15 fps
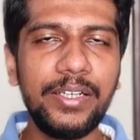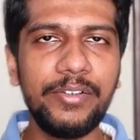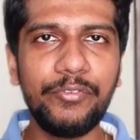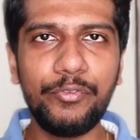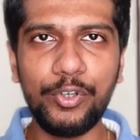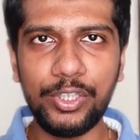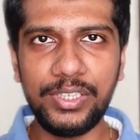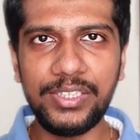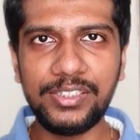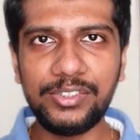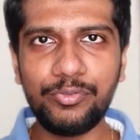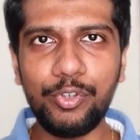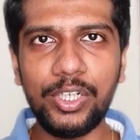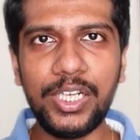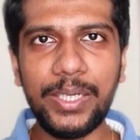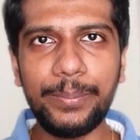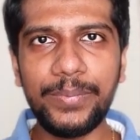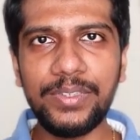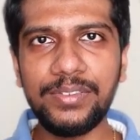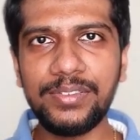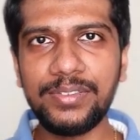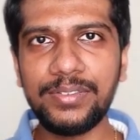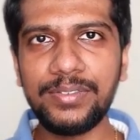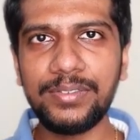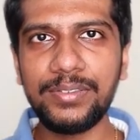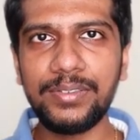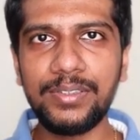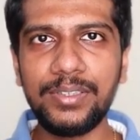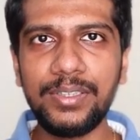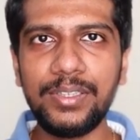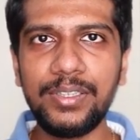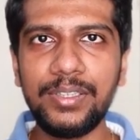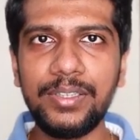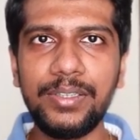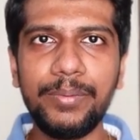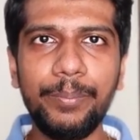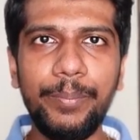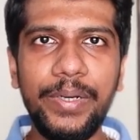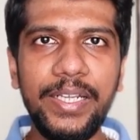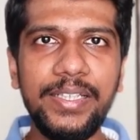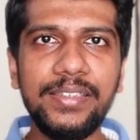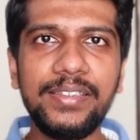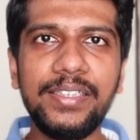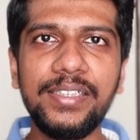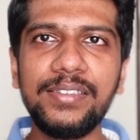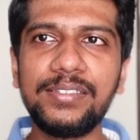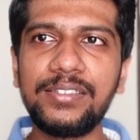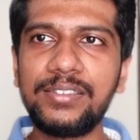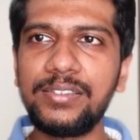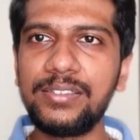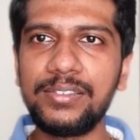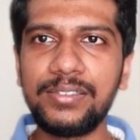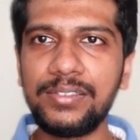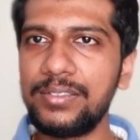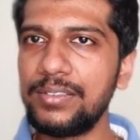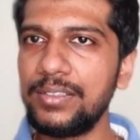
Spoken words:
For this, what happens? Brain thinks,